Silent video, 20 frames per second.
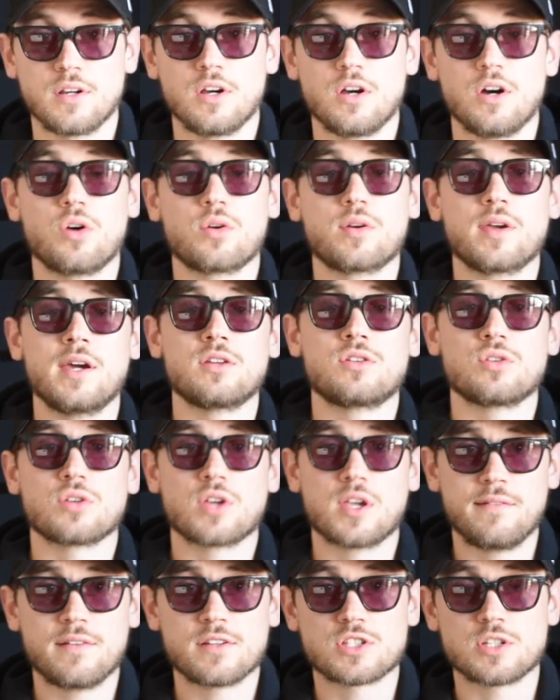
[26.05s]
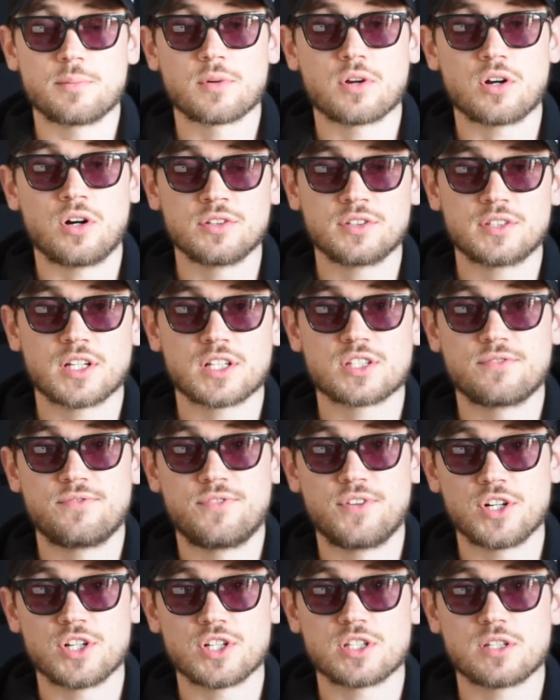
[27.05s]
Okay, to give you some context
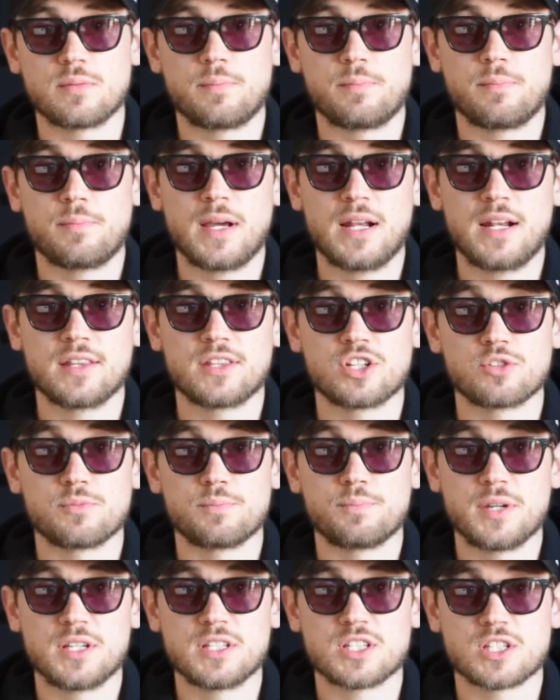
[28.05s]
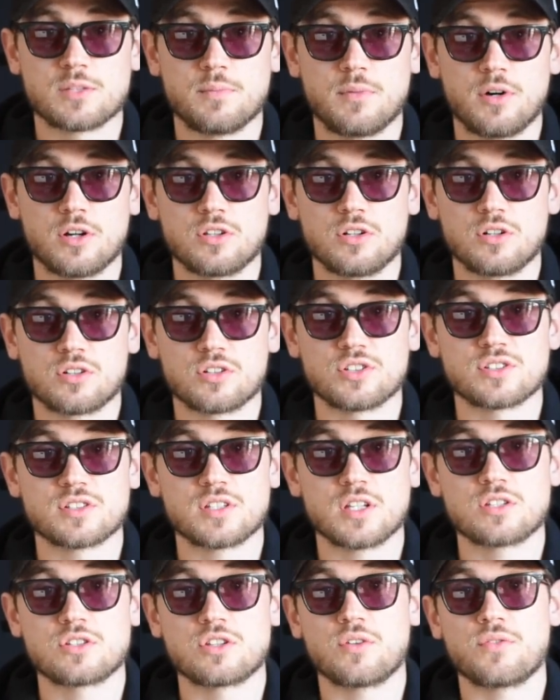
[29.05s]
first, Palantir business model
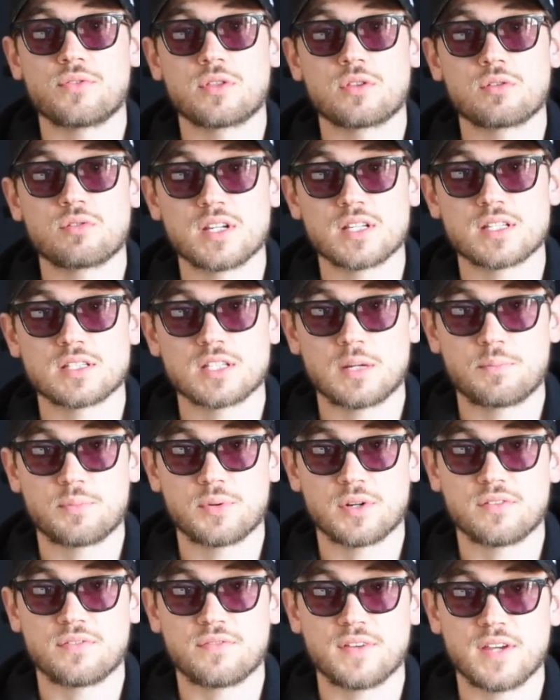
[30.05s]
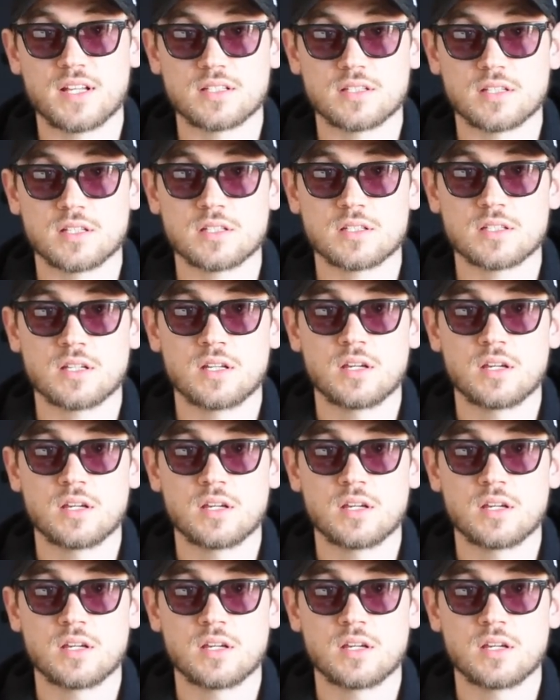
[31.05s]
consists of 3 separate phases